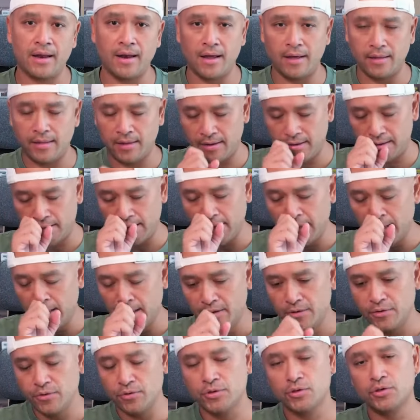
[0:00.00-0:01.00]
I think
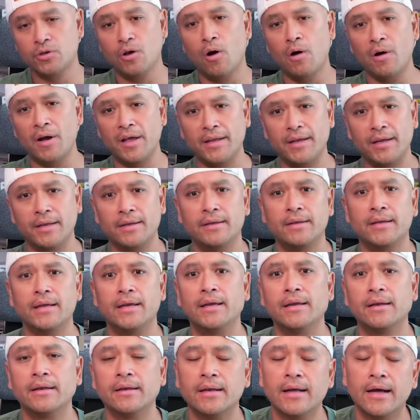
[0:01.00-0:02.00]
you saw it
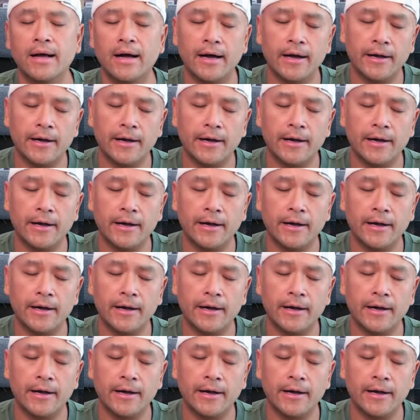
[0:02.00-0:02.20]
in